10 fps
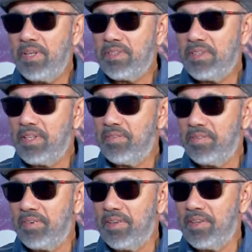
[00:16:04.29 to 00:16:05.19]
myself
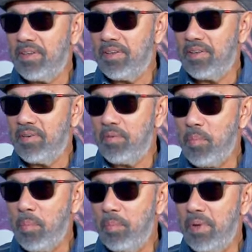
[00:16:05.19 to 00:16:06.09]

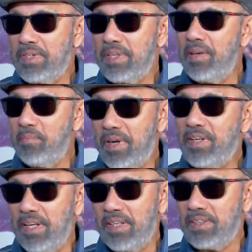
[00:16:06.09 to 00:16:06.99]
basically
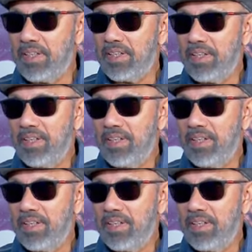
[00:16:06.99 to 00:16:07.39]
mentally, sir.